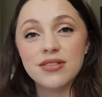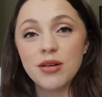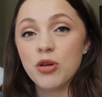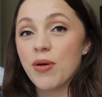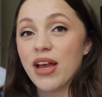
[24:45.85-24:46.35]

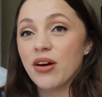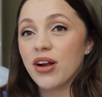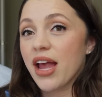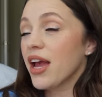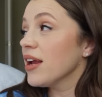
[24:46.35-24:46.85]

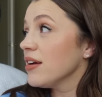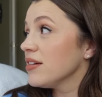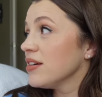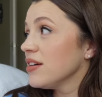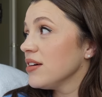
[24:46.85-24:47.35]
W-A-L-K.
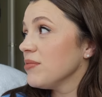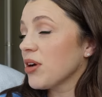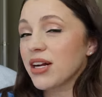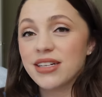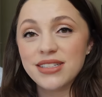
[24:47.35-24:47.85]

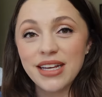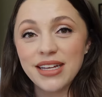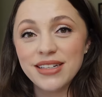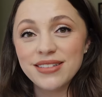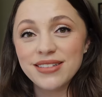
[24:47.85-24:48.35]
Not gonna
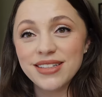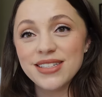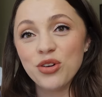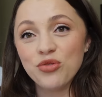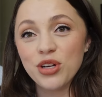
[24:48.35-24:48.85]
say it
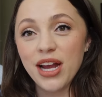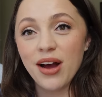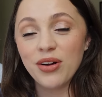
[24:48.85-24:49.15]
because he'll freak out,